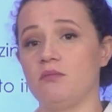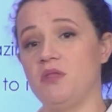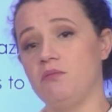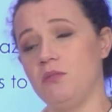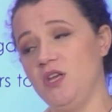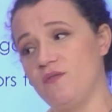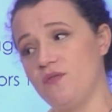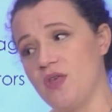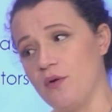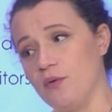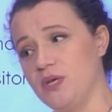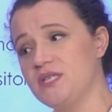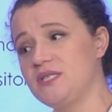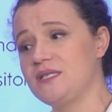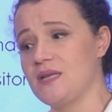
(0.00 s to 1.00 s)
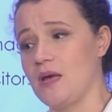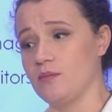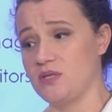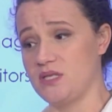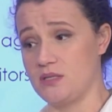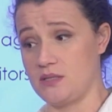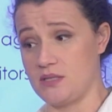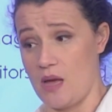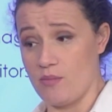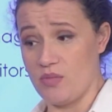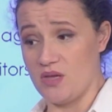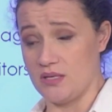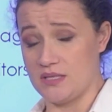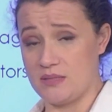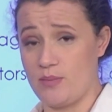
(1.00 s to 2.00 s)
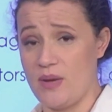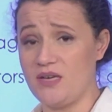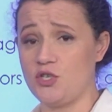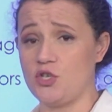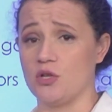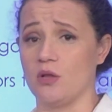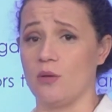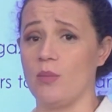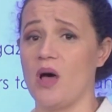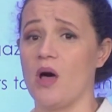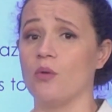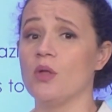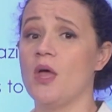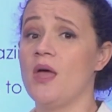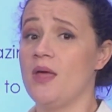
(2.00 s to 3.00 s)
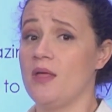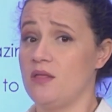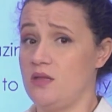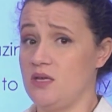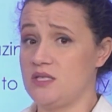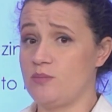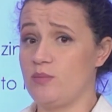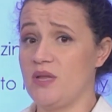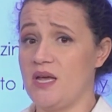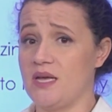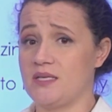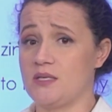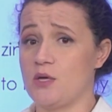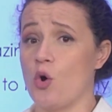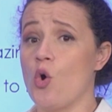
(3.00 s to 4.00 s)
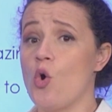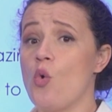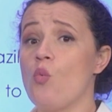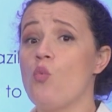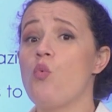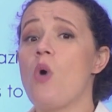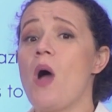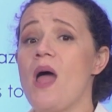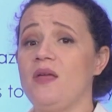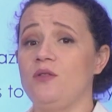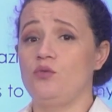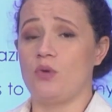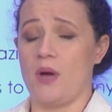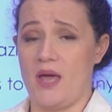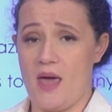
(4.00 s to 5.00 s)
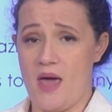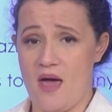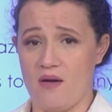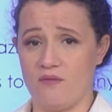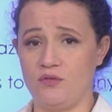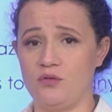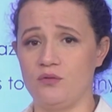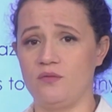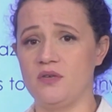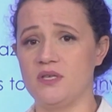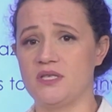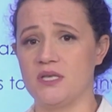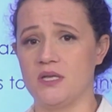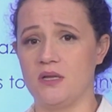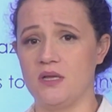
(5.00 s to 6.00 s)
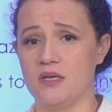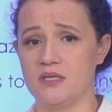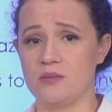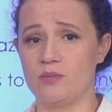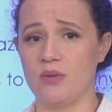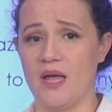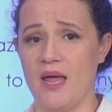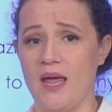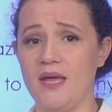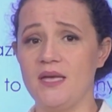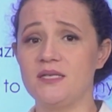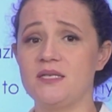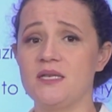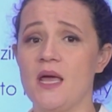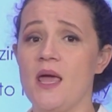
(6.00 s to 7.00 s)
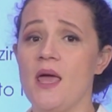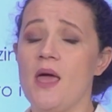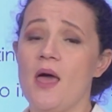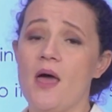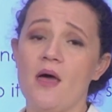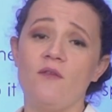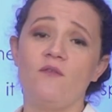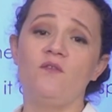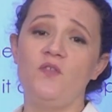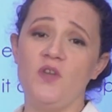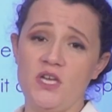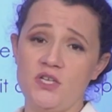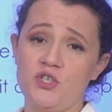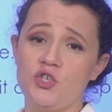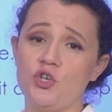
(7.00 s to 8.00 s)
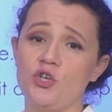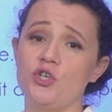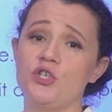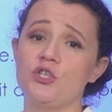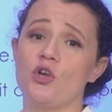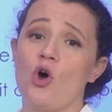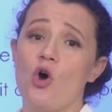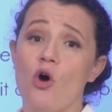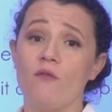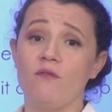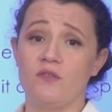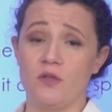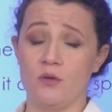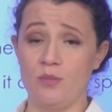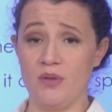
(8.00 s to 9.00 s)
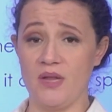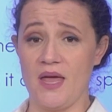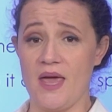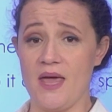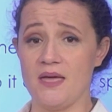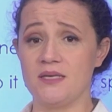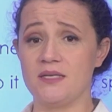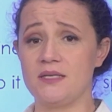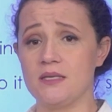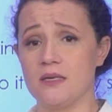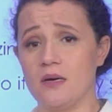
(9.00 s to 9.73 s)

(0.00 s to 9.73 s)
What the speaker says: if there is something special about this place. So why do I have to visit this place? Features of the place,